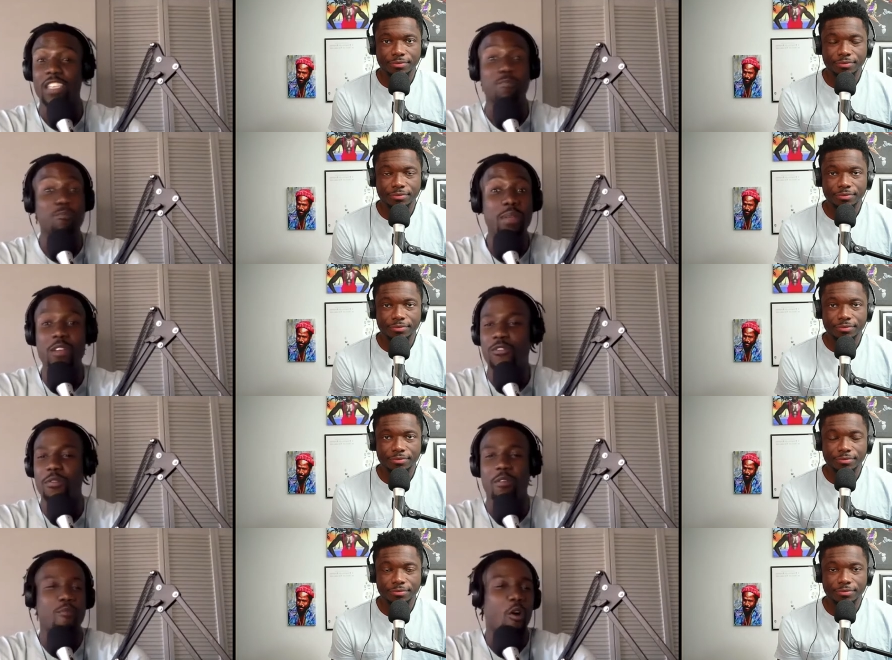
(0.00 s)
Speaker 1: beef from the
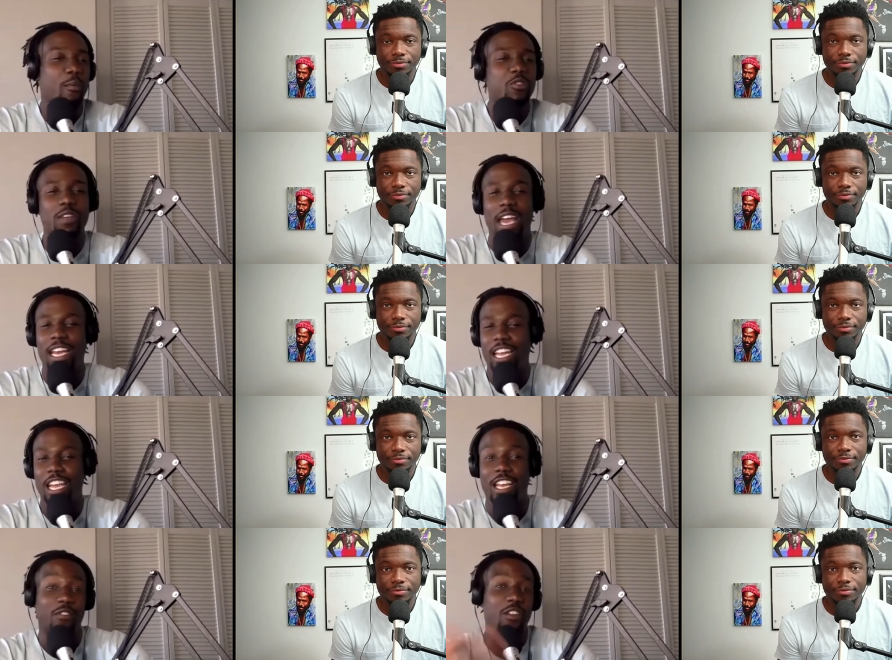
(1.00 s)
moment you get in.
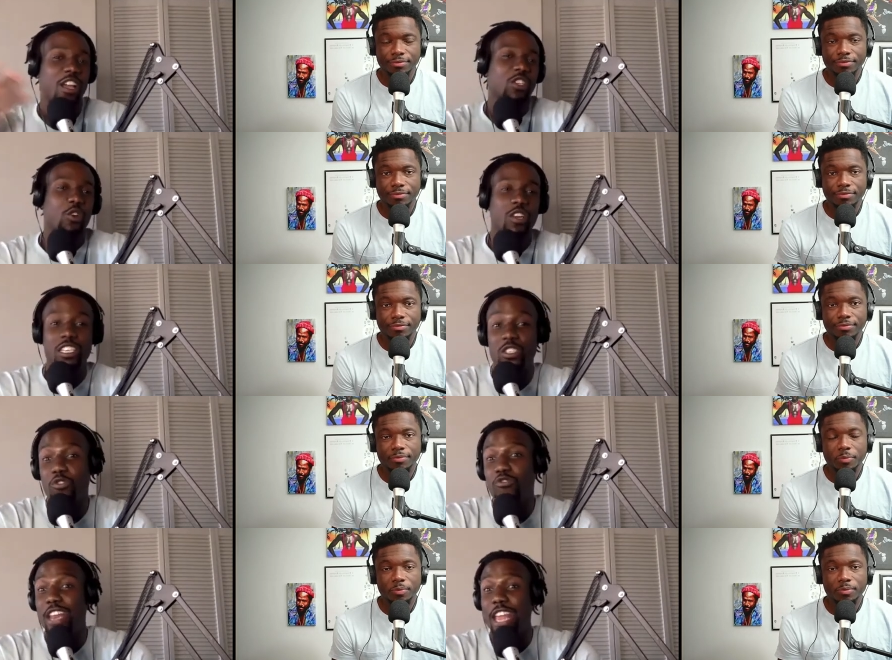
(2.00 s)
If Shorty doesn't do your
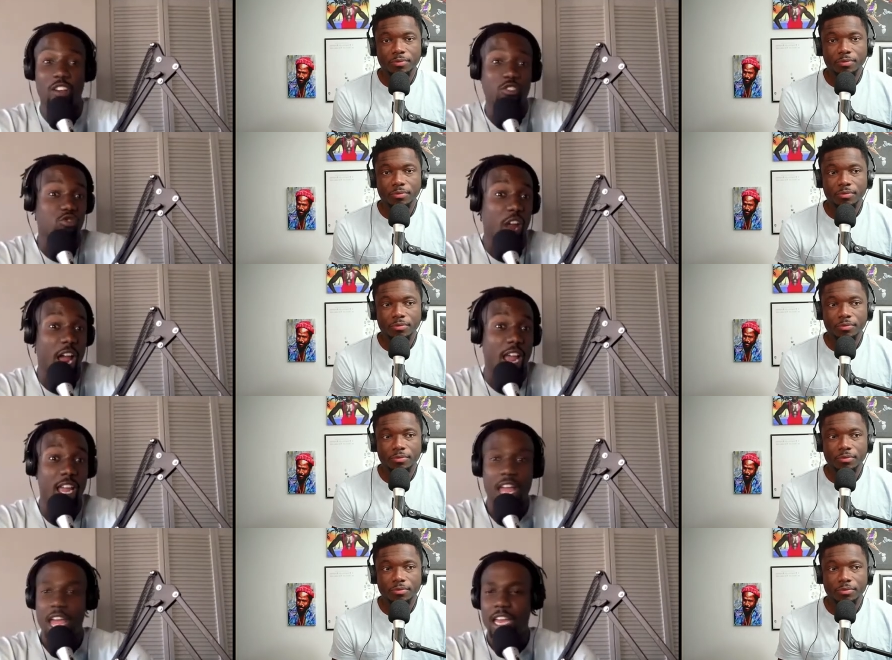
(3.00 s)
nails right.
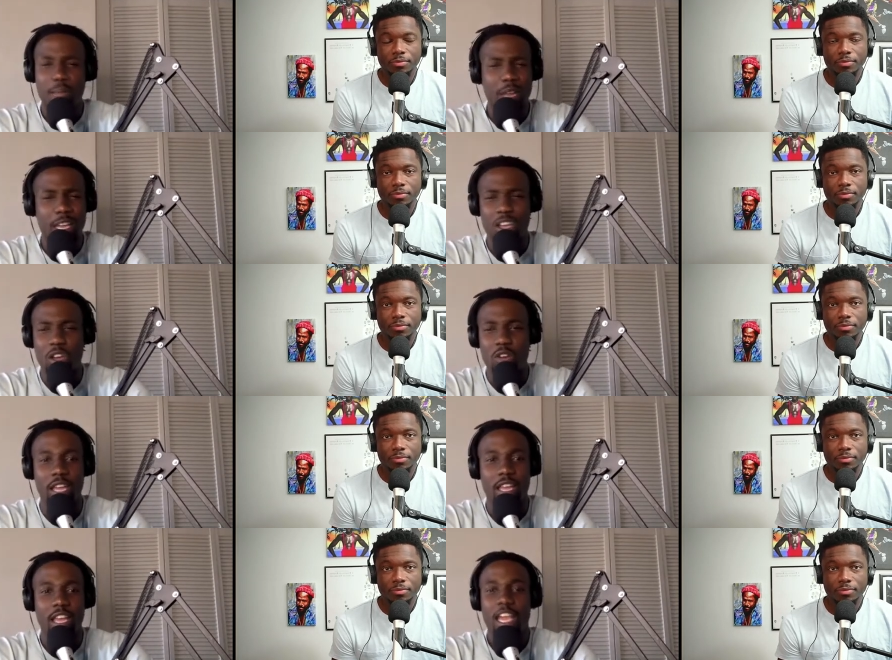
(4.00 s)
And I'm like, yo, like,
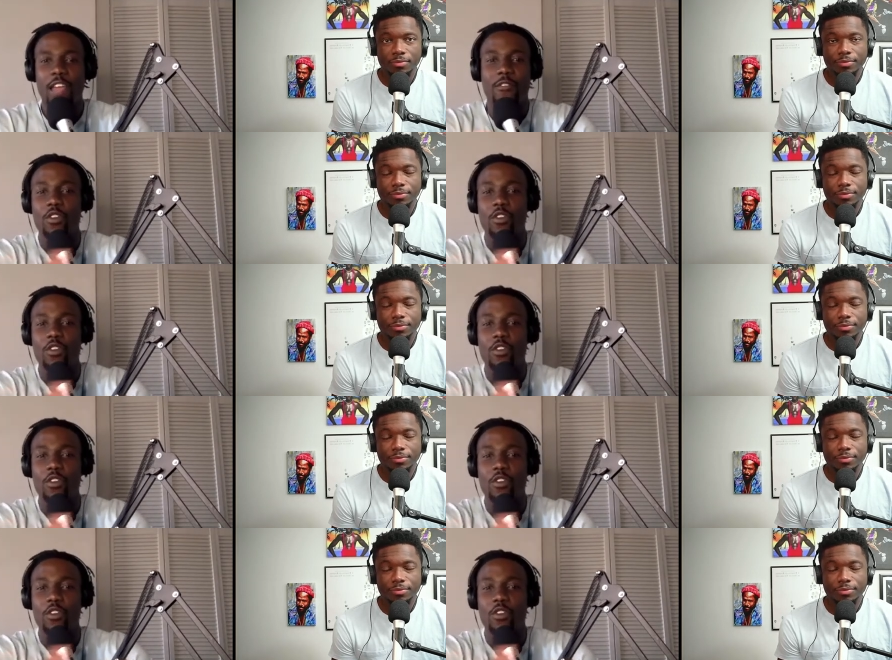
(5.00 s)
if